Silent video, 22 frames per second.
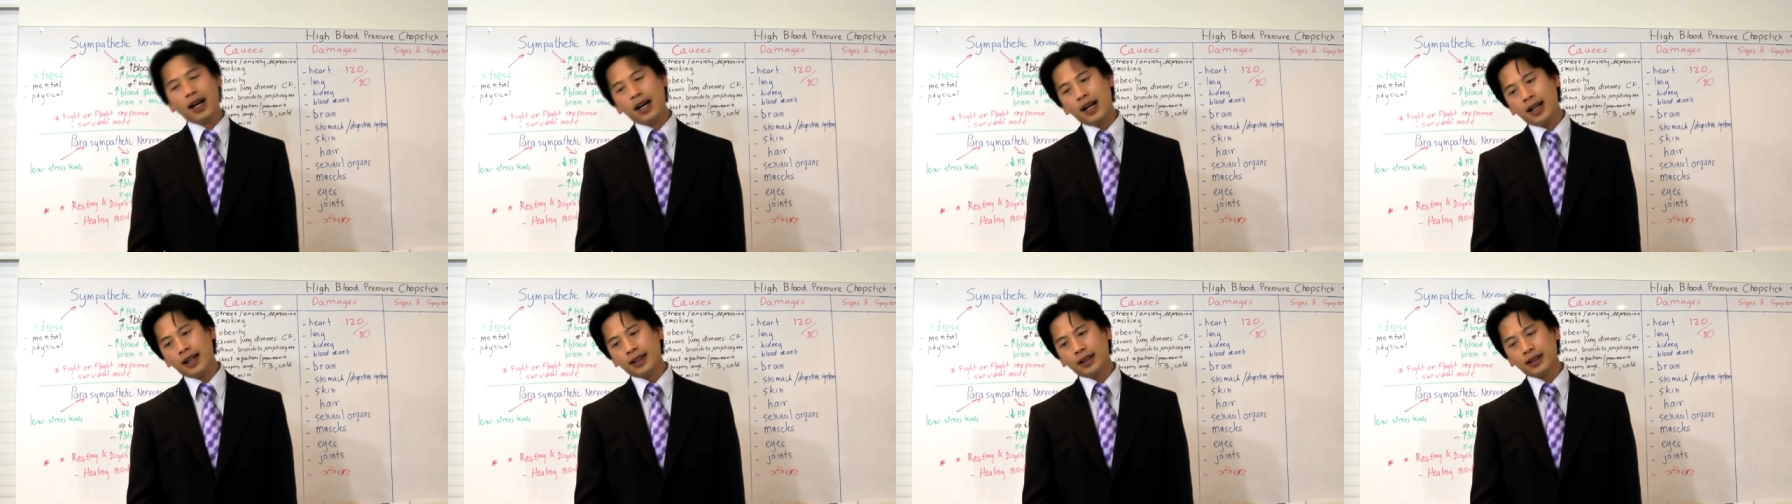
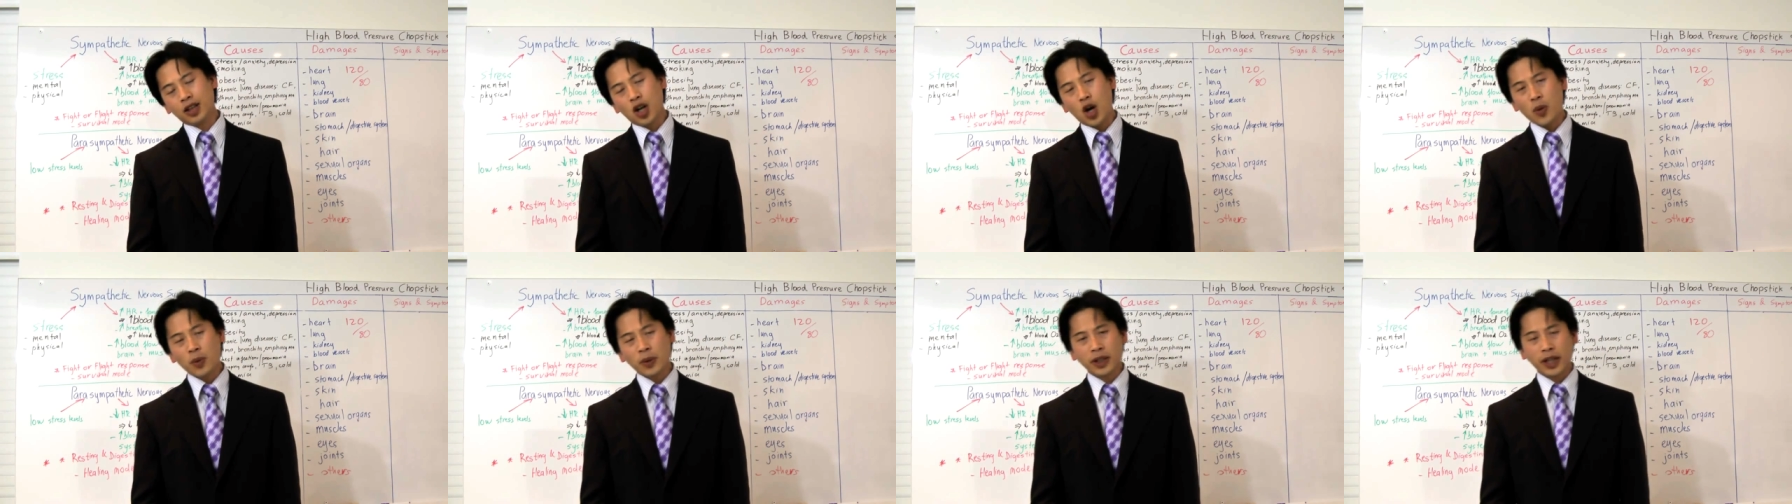And
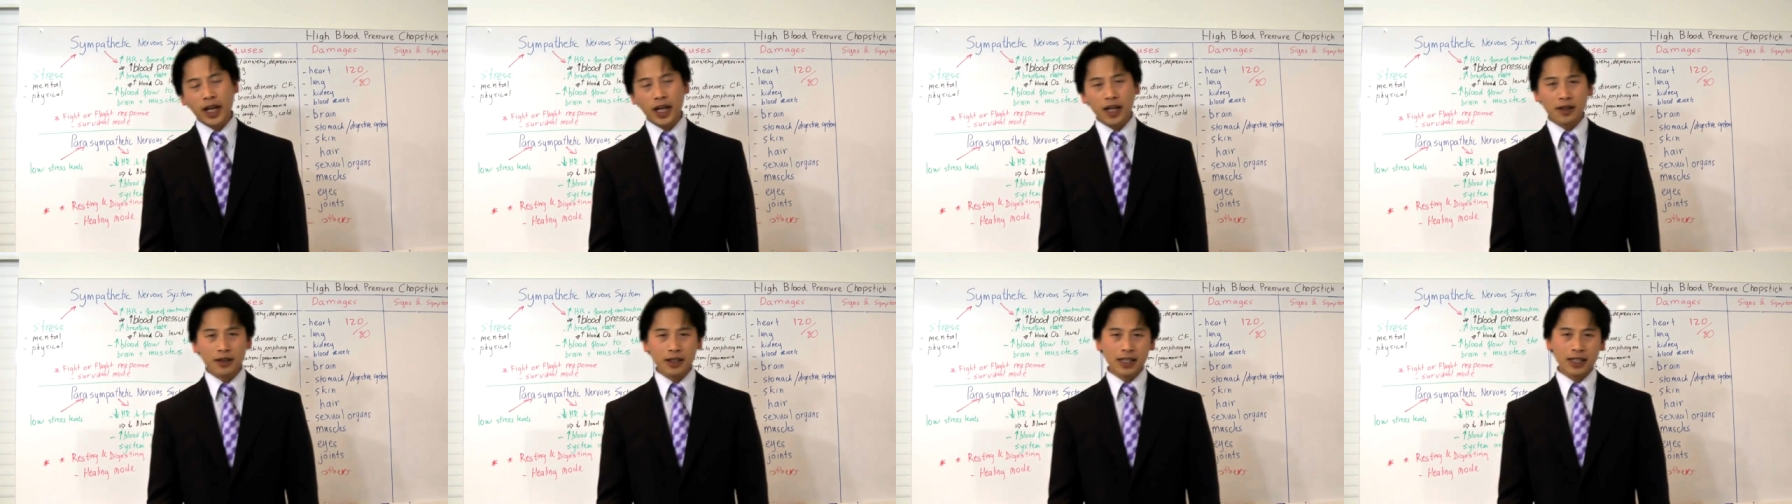common
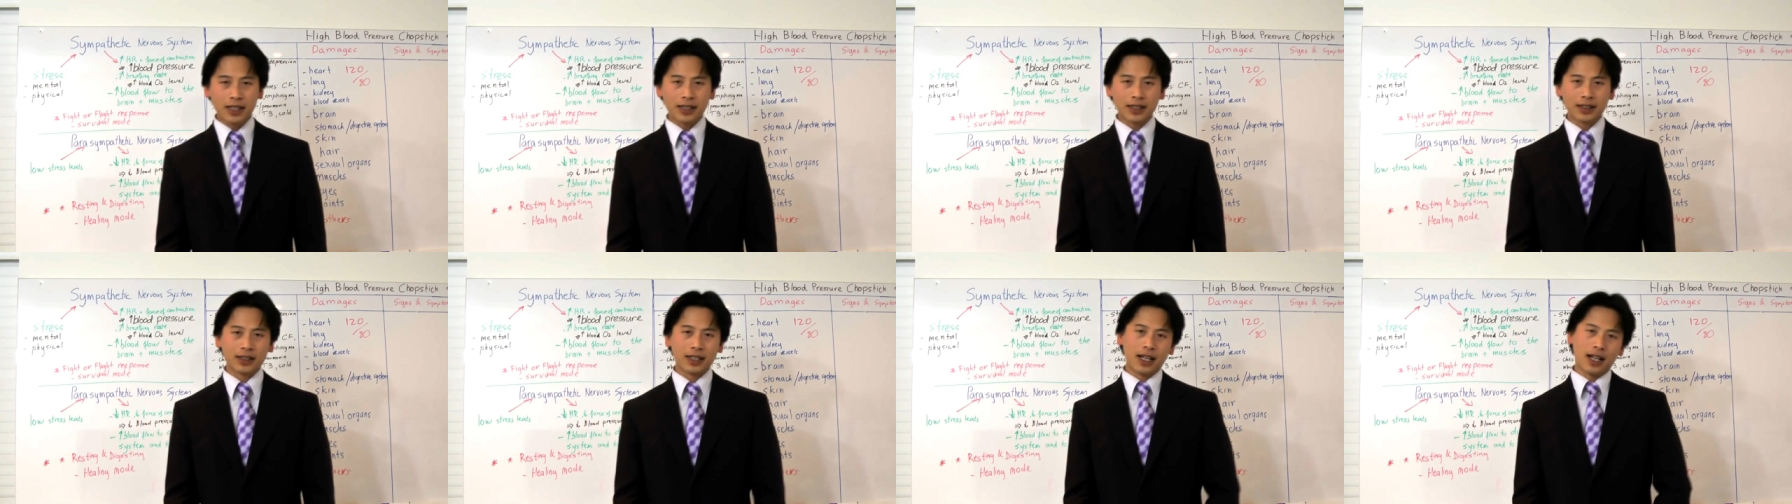
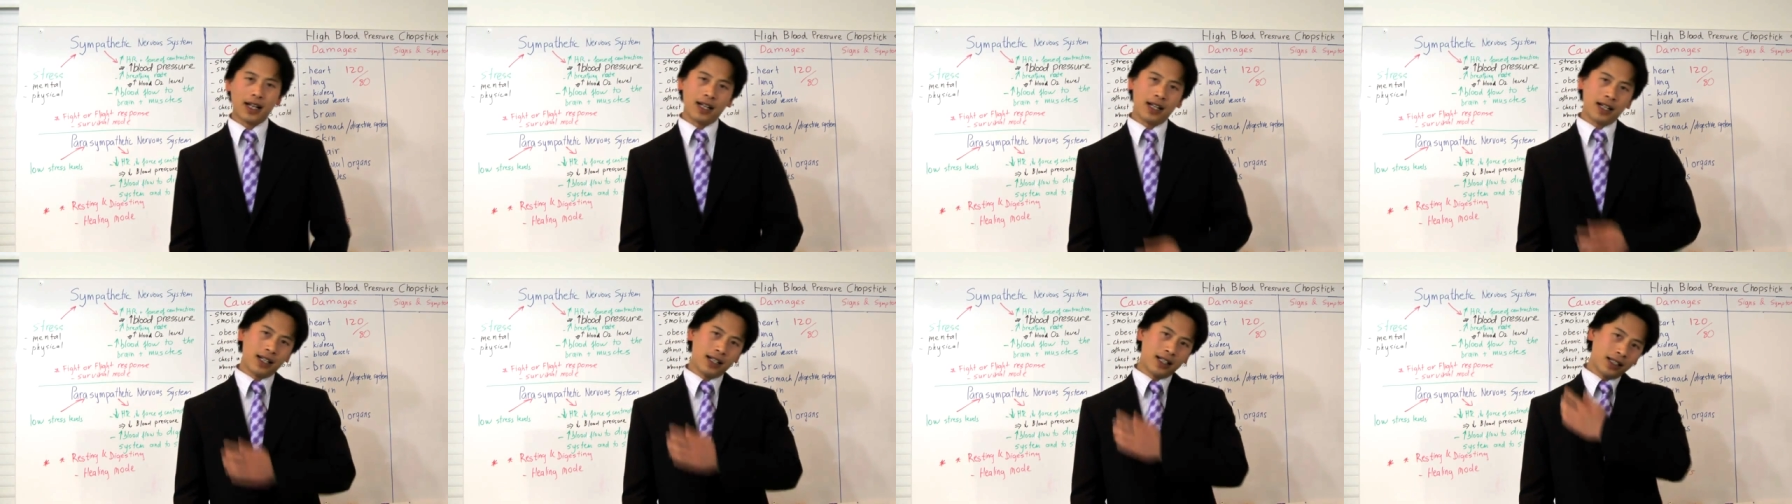areas
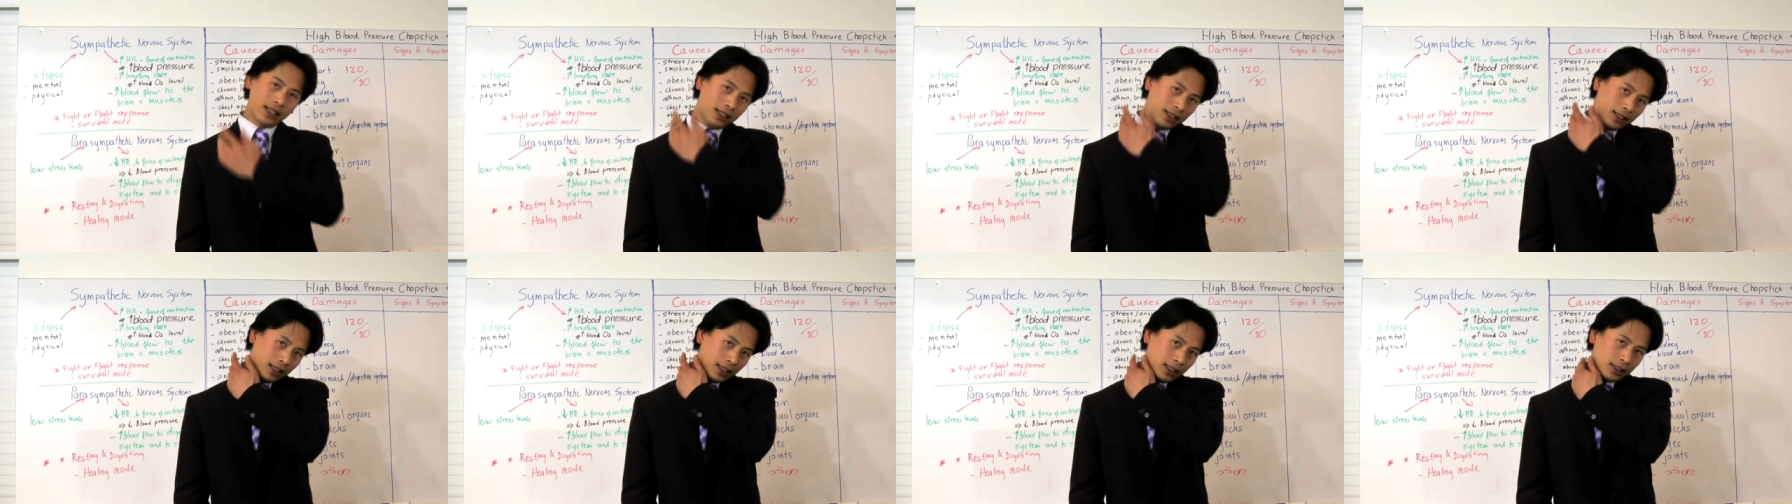
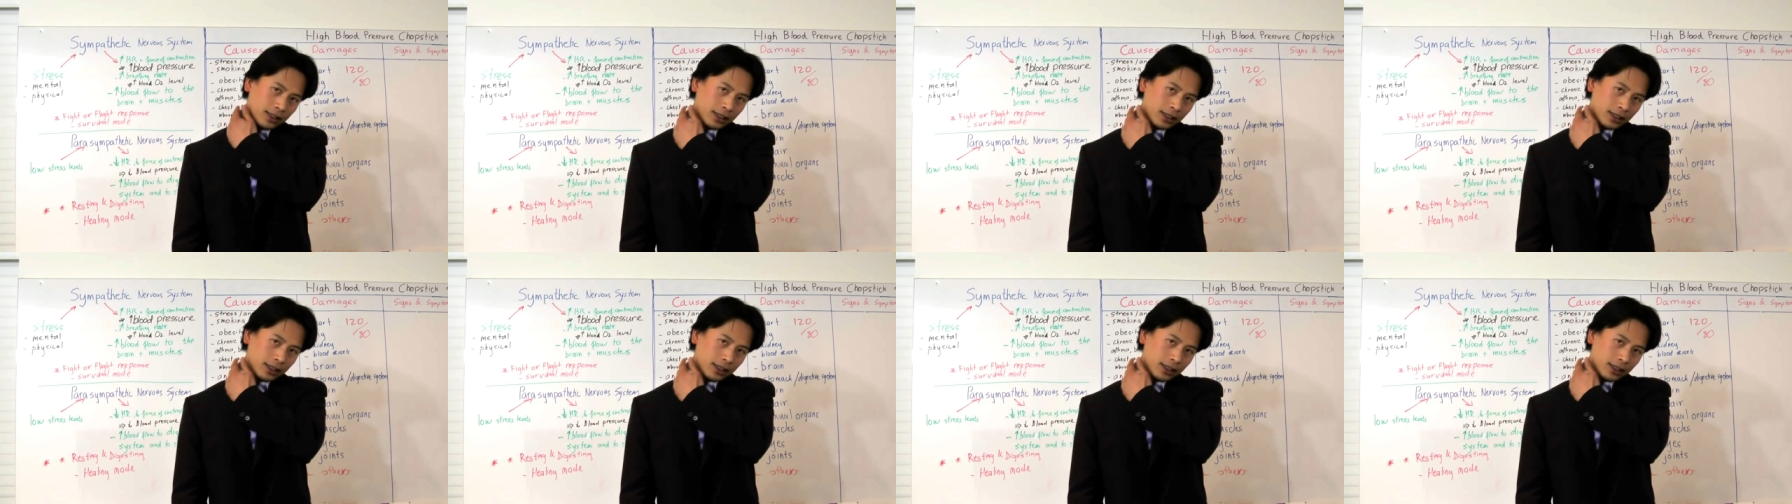are